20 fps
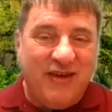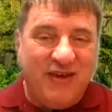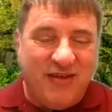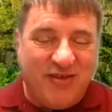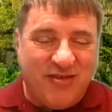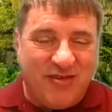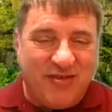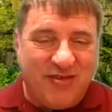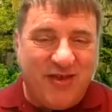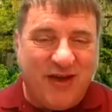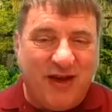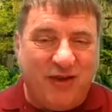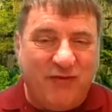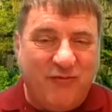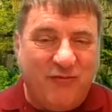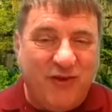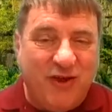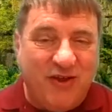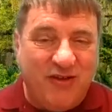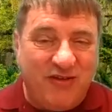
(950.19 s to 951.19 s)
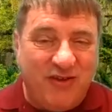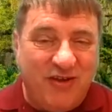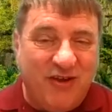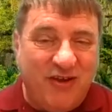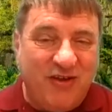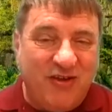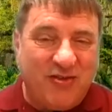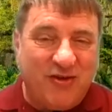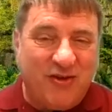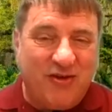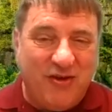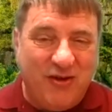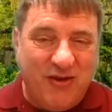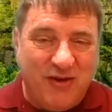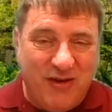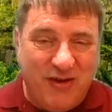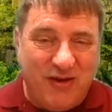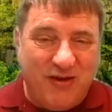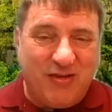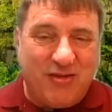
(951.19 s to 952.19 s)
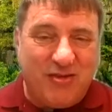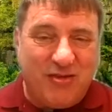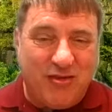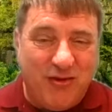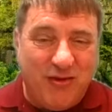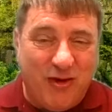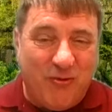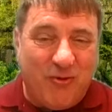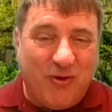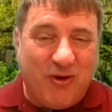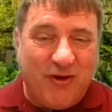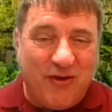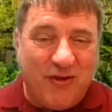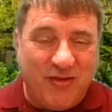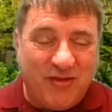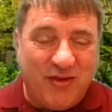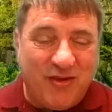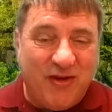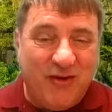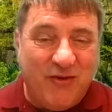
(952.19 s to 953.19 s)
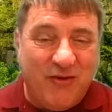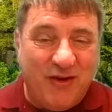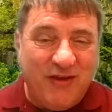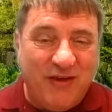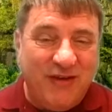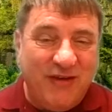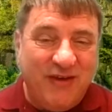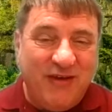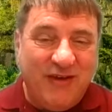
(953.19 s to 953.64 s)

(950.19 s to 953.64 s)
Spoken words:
His night vision is good. He just know where he's going.